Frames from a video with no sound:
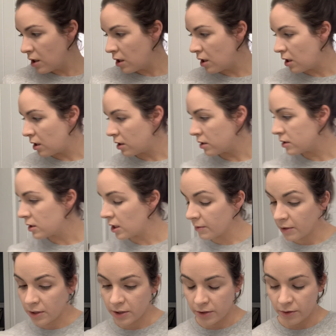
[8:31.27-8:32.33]
Honestly, I'm
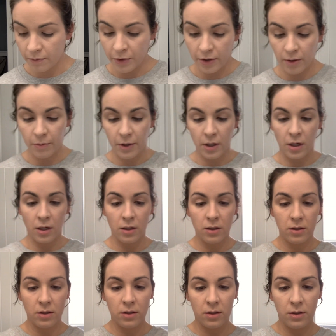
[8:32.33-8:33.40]
going to do the beauty blender.
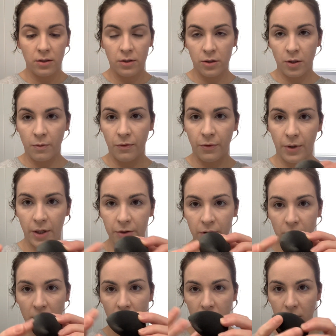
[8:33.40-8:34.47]
So before I was
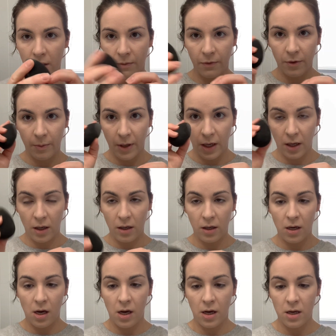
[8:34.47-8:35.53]
using the tip for my
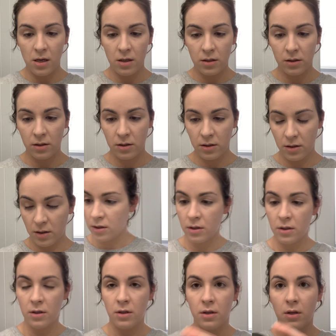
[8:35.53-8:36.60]
eyes,
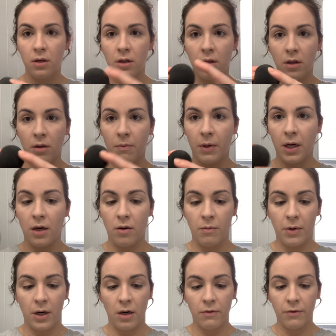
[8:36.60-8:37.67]
the bottom
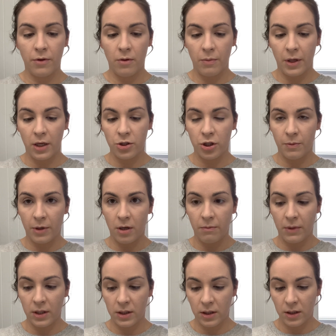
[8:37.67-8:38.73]
part for the blush, I'm going to
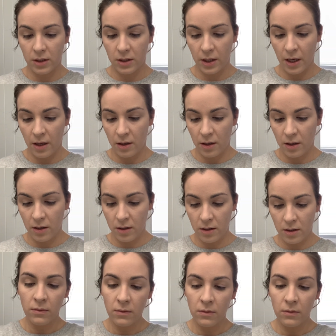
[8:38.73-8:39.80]
mix these together.
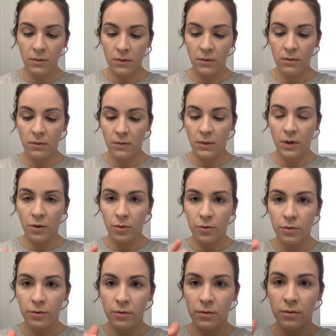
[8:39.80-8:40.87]

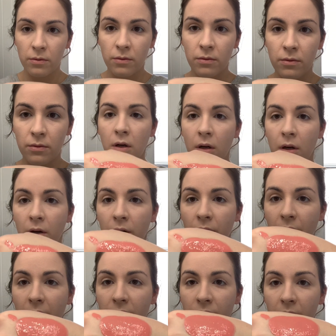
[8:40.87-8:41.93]
Ooh. Oh,
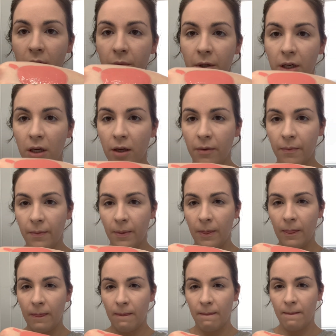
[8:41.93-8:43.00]
that's really pretty.
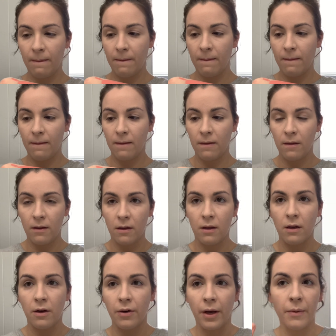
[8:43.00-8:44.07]

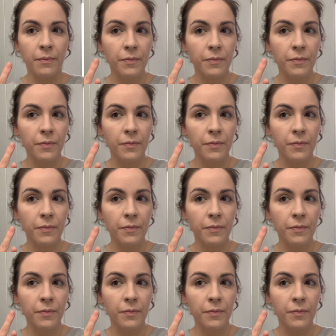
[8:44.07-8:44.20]
Okay.